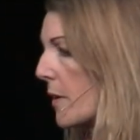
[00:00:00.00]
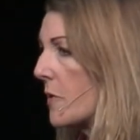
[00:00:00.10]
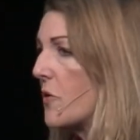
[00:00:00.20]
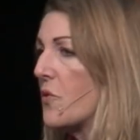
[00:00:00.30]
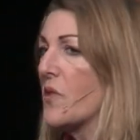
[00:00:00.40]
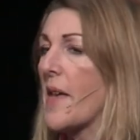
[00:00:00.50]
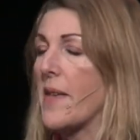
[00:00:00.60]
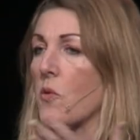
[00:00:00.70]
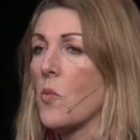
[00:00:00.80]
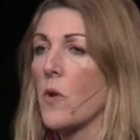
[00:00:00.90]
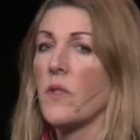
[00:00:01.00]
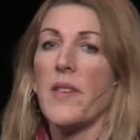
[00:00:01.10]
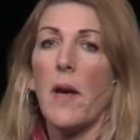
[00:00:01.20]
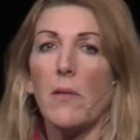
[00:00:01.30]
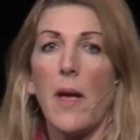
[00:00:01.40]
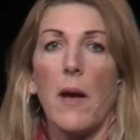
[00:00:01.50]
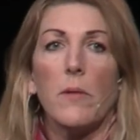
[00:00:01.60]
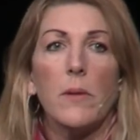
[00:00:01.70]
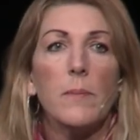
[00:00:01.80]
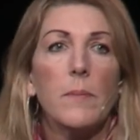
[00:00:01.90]
to say the words out
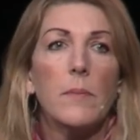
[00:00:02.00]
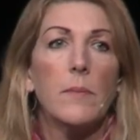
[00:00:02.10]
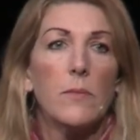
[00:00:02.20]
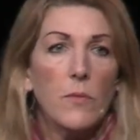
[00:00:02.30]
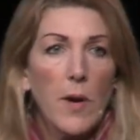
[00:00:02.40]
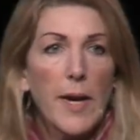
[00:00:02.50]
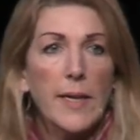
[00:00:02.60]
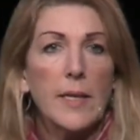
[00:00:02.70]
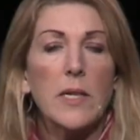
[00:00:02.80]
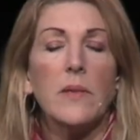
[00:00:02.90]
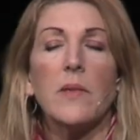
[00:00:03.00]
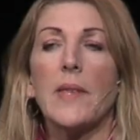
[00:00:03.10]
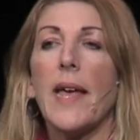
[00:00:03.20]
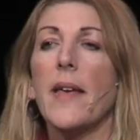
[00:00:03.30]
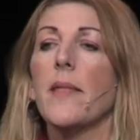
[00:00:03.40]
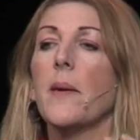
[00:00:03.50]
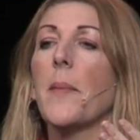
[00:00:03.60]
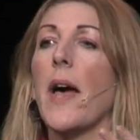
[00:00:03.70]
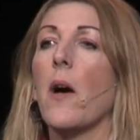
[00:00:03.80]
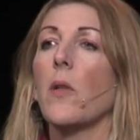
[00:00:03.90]
loud, right? To say them
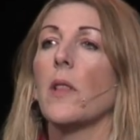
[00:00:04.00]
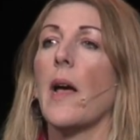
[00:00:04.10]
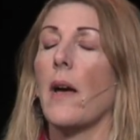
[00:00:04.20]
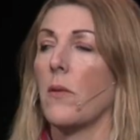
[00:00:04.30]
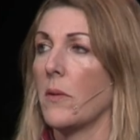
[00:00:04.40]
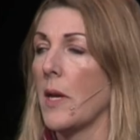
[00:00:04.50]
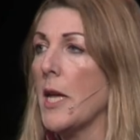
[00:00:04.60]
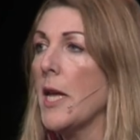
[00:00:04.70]
out loud.